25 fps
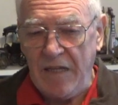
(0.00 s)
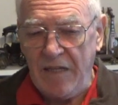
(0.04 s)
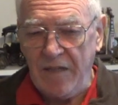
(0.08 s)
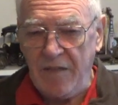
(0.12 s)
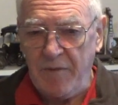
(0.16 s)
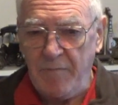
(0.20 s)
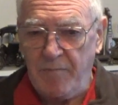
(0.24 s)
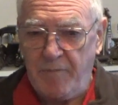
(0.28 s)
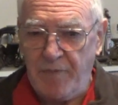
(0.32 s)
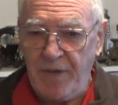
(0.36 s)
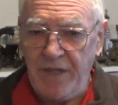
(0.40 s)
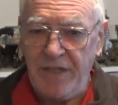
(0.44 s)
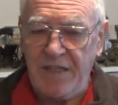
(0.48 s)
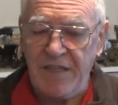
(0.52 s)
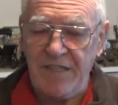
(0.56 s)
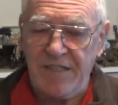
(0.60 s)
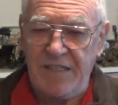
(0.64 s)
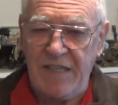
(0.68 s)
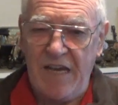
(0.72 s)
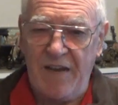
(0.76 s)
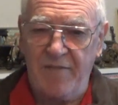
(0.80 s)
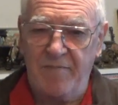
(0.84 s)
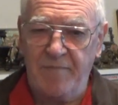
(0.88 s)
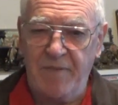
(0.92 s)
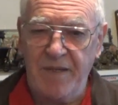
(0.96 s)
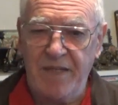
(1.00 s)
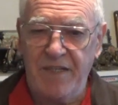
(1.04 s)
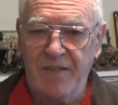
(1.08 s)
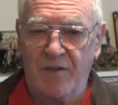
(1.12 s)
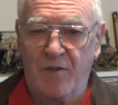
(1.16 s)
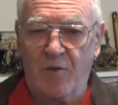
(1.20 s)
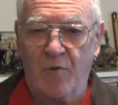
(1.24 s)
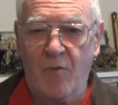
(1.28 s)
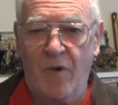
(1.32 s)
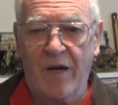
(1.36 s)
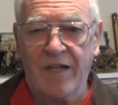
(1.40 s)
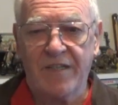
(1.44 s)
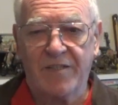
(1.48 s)
The British have been
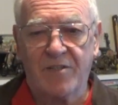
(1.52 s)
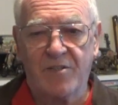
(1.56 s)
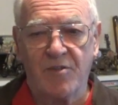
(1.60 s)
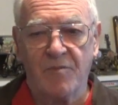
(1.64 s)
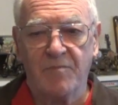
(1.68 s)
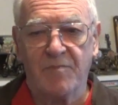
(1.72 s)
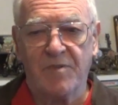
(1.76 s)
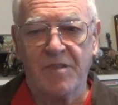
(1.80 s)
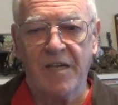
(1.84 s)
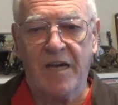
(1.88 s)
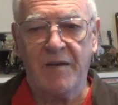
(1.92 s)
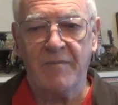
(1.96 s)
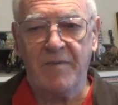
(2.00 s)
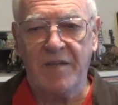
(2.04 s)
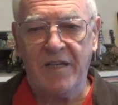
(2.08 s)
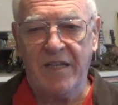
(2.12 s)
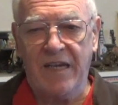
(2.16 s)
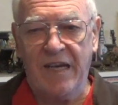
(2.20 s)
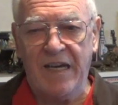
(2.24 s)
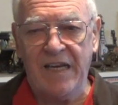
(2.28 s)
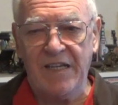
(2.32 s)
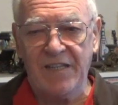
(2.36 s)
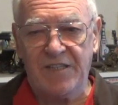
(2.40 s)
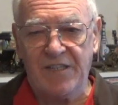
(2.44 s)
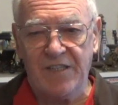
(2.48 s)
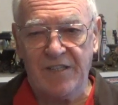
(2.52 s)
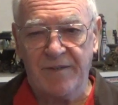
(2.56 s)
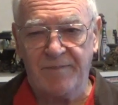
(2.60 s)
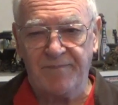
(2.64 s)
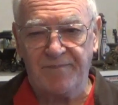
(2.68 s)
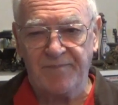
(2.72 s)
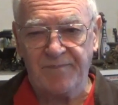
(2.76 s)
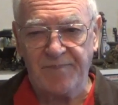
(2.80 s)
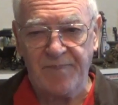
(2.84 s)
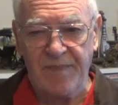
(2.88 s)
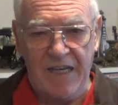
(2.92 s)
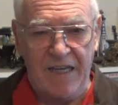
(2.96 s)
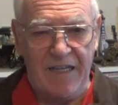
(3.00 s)
quite some time in Asia
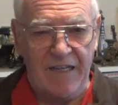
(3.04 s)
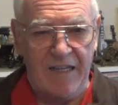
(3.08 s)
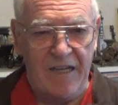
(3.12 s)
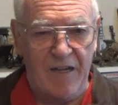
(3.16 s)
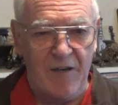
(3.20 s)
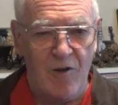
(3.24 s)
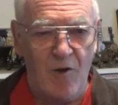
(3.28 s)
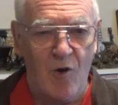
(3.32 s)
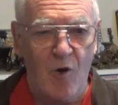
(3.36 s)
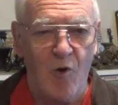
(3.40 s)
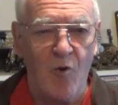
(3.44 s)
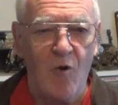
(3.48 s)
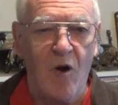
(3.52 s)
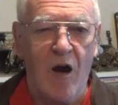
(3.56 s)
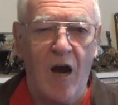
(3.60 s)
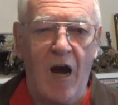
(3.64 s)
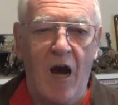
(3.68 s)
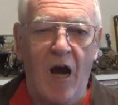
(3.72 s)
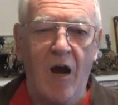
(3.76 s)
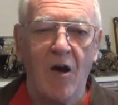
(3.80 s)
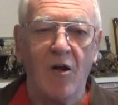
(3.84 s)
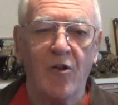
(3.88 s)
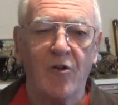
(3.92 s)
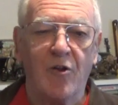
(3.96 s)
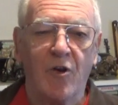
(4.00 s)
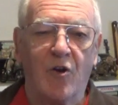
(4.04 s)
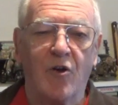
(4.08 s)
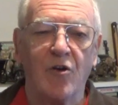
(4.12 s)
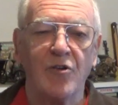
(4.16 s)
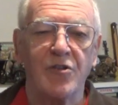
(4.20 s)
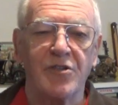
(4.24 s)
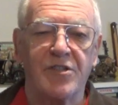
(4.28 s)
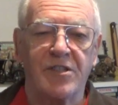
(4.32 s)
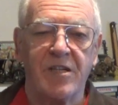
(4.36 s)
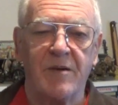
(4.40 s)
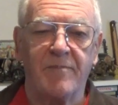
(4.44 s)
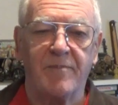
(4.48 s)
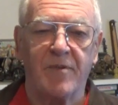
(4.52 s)
and they know the
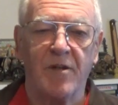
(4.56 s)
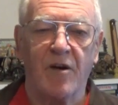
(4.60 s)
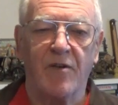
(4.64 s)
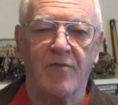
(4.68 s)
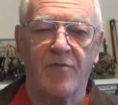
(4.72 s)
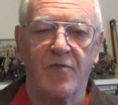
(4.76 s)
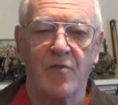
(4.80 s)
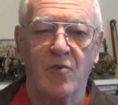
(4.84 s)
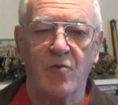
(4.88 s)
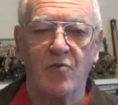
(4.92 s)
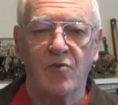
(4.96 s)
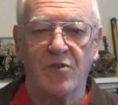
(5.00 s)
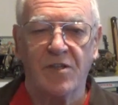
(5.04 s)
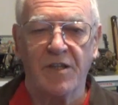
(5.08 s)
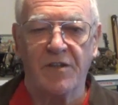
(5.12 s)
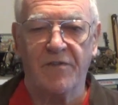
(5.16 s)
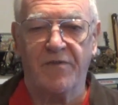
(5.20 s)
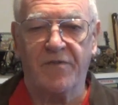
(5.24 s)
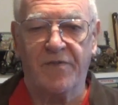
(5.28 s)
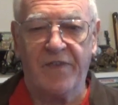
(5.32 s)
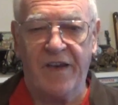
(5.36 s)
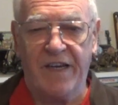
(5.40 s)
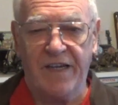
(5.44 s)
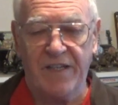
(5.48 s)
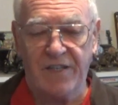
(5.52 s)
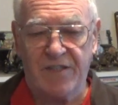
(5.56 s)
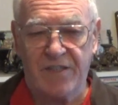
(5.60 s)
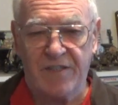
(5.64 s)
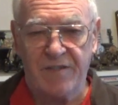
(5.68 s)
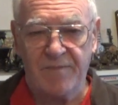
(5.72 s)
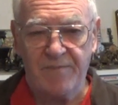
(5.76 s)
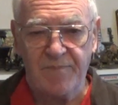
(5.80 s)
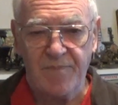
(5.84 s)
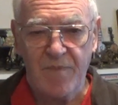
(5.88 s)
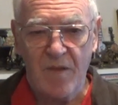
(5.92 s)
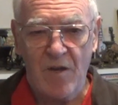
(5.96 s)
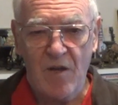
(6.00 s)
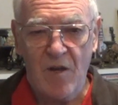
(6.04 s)
concept of losing face.
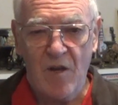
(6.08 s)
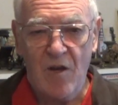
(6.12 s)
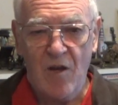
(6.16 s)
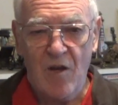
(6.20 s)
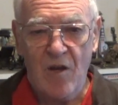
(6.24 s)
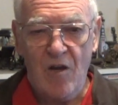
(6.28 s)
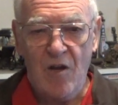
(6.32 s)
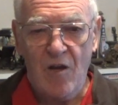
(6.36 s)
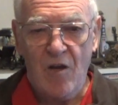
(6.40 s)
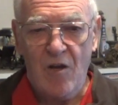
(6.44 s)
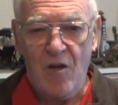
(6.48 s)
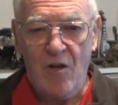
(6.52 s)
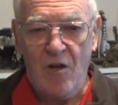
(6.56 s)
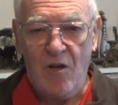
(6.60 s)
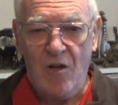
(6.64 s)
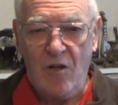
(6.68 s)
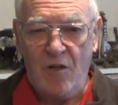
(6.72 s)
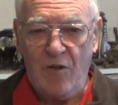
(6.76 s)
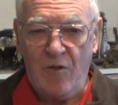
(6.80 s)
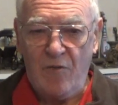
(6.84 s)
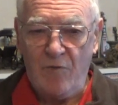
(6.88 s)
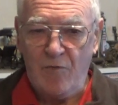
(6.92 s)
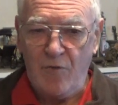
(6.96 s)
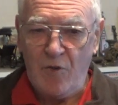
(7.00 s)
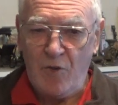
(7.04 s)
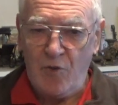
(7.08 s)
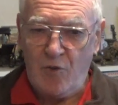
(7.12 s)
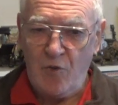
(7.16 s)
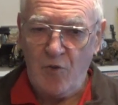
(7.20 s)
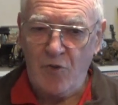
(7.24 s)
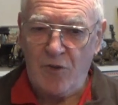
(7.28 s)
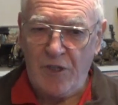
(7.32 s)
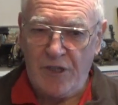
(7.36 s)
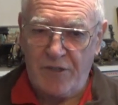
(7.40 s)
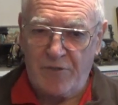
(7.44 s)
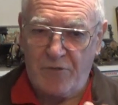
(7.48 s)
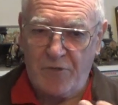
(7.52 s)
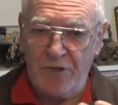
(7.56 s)

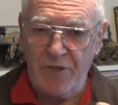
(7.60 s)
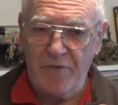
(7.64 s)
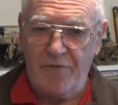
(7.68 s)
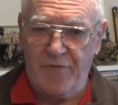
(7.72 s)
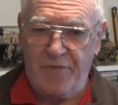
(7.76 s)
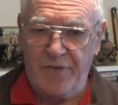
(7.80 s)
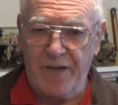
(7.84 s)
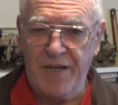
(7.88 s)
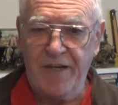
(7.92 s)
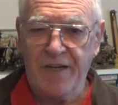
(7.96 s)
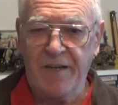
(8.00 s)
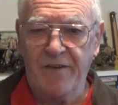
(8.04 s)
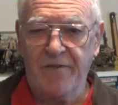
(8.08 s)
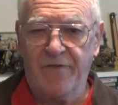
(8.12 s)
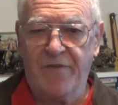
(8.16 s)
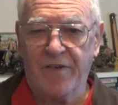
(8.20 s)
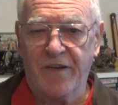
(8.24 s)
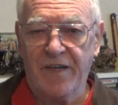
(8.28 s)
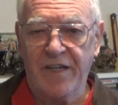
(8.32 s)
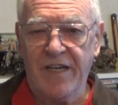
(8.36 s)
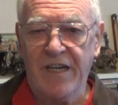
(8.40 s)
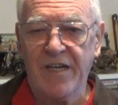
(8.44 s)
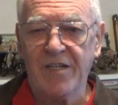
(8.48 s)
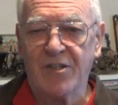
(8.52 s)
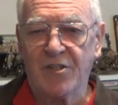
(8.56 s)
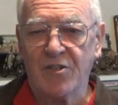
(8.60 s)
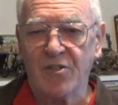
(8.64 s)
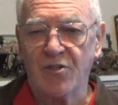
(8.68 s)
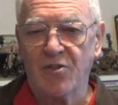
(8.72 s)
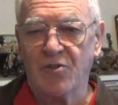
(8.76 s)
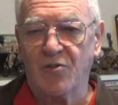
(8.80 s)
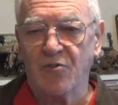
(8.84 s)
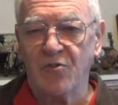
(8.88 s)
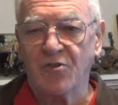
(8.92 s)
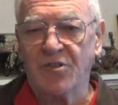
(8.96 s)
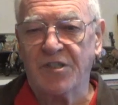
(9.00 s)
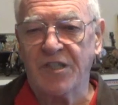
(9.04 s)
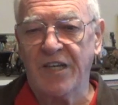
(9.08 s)
Those are three friendly variations
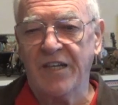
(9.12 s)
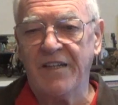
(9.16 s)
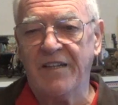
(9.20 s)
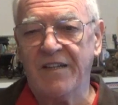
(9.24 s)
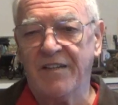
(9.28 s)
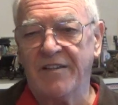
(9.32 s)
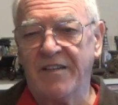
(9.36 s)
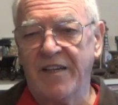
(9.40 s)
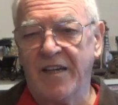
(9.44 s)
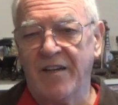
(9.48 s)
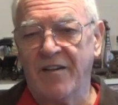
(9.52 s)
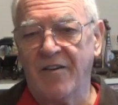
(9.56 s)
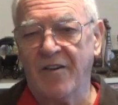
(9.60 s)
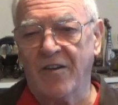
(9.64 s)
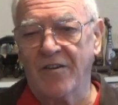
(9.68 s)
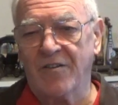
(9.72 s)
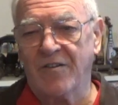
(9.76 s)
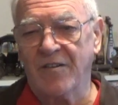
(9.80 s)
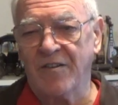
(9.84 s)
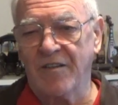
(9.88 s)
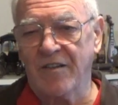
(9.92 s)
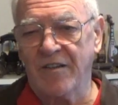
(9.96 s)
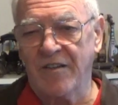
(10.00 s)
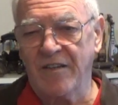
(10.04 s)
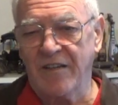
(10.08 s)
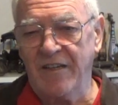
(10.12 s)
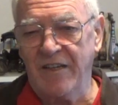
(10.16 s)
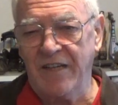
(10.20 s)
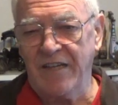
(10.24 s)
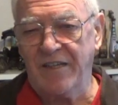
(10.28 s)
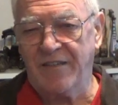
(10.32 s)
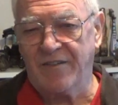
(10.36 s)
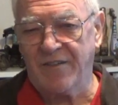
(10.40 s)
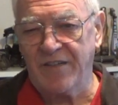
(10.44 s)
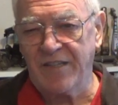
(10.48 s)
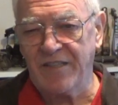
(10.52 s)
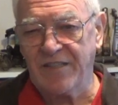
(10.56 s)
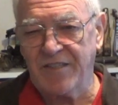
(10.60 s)
to say that they are not
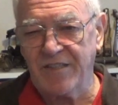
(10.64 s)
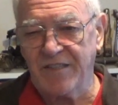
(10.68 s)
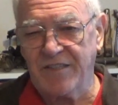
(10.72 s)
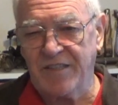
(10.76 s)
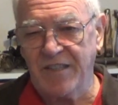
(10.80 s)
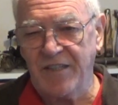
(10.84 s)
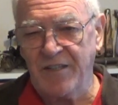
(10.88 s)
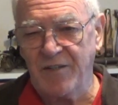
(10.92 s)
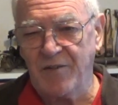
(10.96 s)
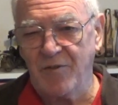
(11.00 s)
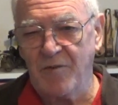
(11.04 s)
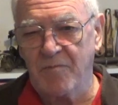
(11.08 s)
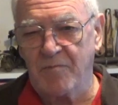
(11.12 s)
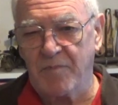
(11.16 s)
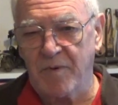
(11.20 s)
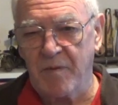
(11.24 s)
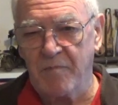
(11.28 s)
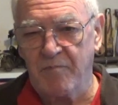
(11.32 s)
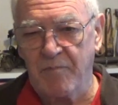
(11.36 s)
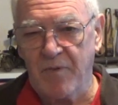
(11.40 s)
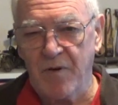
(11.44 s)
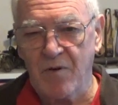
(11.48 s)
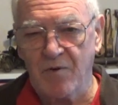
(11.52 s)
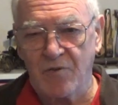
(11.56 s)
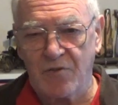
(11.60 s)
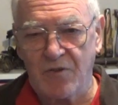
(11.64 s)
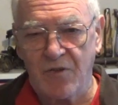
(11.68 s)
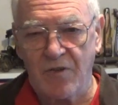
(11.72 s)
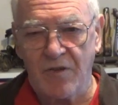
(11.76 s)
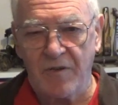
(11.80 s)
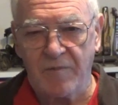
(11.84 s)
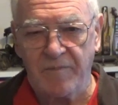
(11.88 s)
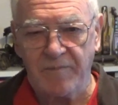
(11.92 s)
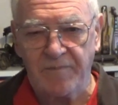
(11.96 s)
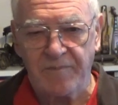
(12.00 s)
interested in your proposal.